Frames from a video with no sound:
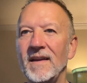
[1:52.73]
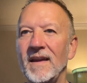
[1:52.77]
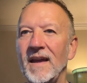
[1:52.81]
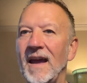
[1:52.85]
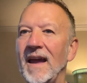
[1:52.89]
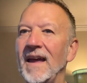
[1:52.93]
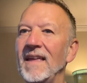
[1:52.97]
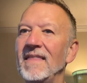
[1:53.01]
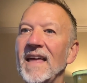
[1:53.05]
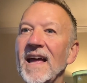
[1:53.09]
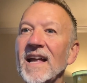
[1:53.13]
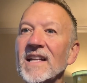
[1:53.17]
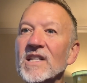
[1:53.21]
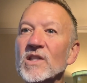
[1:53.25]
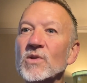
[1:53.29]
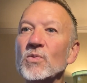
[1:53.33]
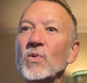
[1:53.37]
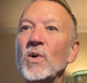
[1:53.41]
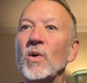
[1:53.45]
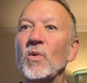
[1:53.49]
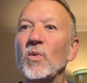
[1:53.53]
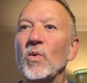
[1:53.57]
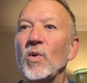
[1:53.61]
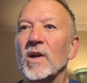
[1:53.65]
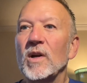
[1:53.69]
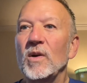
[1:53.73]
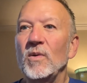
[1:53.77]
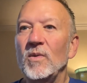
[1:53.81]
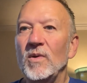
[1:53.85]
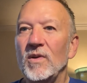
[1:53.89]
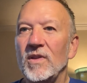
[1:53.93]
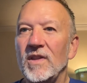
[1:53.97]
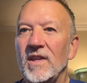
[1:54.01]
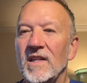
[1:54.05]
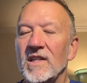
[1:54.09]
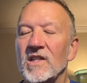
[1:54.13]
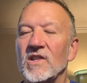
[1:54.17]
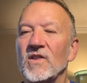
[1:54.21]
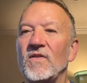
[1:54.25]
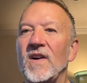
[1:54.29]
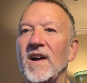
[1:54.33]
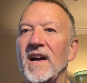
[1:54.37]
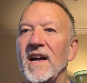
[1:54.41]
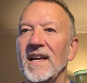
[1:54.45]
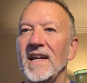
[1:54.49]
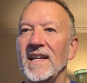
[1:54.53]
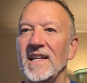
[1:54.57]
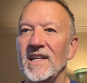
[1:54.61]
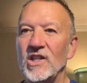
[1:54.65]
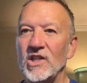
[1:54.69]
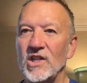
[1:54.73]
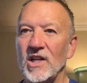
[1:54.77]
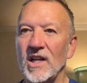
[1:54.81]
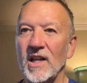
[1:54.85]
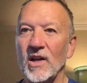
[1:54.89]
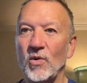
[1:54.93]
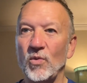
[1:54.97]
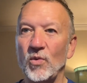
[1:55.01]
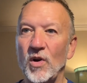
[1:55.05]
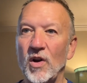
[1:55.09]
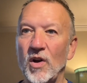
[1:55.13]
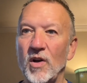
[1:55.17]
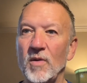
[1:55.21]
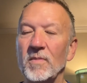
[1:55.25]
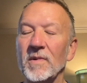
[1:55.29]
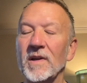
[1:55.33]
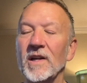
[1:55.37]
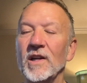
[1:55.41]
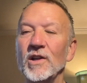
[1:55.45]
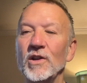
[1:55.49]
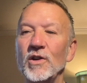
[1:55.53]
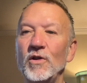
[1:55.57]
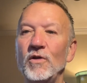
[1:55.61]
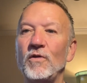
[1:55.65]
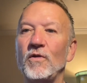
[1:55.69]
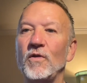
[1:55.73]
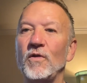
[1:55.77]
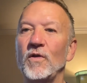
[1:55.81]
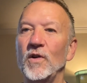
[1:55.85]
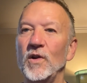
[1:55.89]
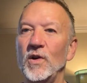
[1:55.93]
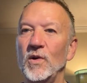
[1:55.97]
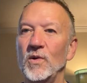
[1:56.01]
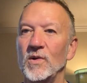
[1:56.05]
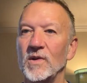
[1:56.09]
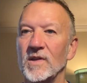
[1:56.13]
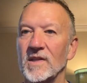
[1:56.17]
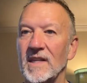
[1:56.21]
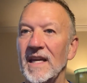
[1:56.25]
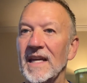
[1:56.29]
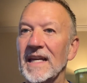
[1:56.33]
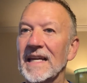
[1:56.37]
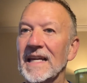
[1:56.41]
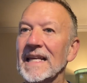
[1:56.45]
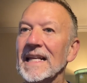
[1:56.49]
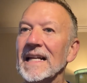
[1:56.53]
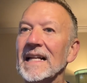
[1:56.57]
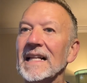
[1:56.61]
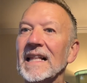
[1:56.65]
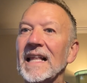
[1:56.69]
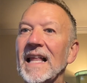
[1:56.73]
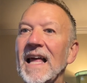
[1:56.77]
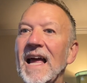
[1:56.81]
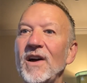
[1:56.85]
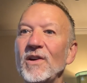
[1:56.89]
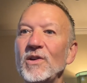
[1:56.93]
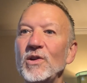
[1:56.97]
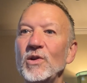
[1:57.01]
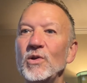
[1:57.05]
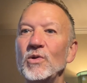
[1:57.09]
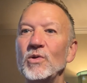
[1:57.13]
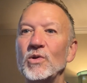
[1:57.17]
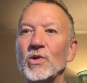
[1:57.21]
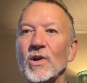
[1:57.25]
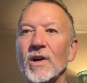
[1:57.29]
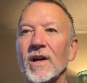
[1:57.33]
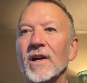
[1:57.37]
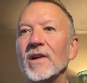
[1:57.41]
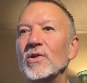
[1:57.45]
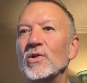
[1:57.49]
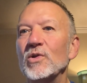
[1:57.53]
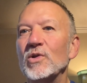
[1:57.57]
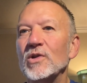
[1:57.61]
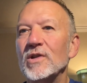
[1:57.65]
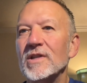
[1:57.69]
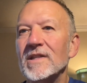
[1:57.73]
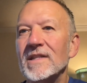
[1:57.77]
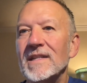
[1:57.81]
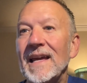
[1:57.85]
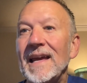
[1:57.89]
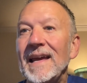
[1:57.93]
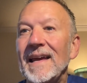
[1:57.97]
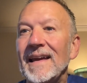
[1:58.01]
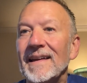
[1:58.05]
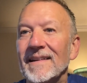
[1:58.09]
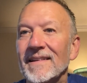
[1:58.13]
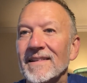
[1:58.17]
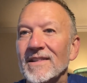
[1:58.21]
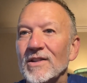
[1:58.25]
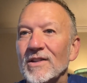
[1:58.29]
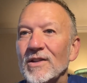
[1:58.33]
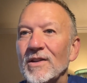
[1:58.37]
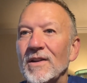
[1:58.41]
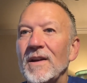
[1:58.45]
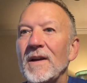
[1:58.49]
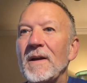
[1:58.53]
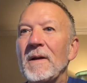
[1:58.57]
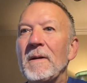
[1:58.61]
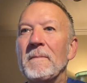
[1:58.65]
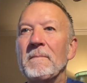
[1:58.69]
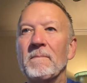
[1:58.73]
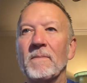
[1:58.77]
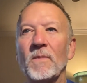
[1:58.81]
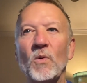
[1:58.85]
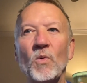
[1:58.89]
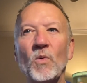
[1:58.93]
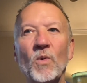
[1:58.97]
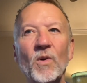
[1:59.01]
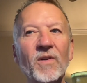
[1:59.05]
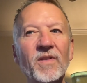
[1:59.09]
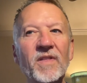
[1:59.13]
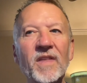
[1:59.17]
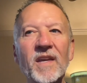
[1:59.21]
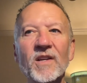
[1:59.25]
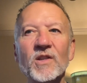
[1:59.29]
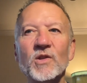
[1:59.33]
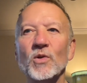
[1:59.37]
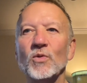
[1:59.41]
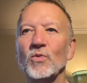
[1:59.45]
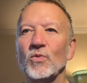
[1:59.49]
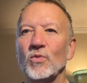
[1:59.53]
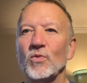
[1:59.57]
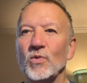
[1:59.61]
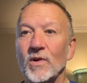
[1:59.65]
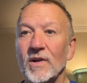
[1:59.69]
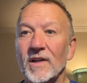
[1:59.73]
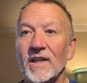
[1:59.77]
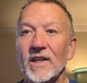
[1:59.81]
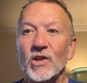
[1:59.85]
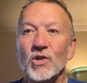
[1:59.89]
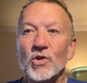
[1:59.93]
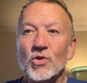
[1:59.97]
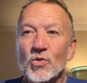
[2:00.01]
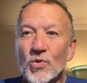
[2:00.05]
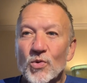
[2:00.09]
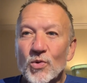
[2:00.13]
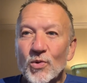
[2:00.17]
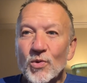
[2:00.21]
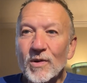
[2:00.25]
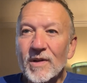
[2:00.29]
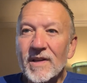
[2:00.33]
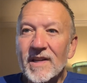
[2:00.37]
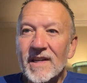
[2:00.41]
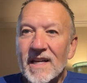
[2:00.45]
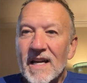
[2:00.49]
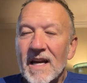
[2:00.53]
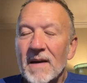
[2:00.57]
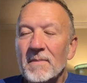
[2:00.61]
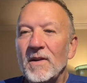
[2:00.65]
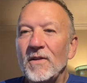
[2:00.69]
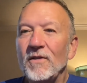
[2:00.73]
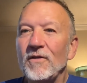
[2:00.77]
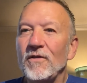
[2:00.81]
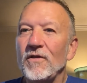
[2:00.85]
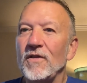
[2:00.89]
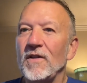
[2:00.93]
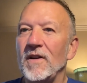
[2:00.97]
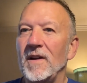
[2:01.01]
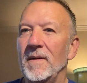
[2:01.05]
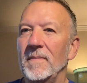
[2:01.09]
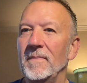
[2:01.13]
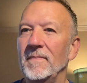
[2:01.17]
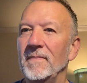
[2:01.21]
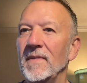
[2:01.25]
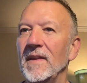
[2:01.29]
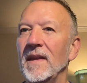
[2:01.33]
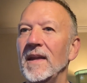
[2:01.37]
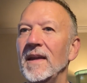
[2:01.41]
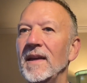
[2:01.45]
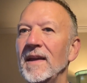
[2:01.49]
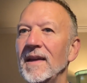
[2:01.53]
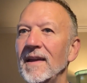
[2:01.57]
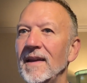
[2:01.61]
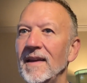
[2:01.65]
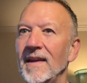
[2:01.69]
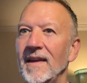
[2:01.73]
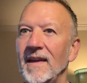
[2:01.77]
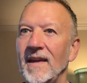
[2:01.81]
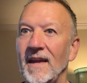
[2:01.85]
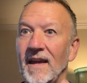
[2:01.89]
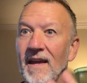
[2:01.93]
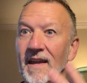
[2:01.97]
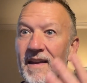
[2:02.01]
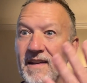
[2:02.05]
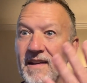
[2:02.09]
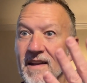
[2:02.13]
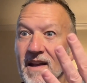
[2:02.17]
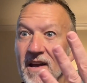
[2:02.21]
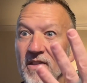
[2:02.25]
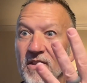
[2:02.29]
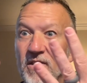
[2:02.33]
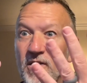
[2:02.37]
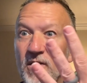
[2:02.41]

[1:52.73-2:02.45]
And that's what working with the divine angelic realm can do for you, is it can allow you to understand where things are really truly coming from, and not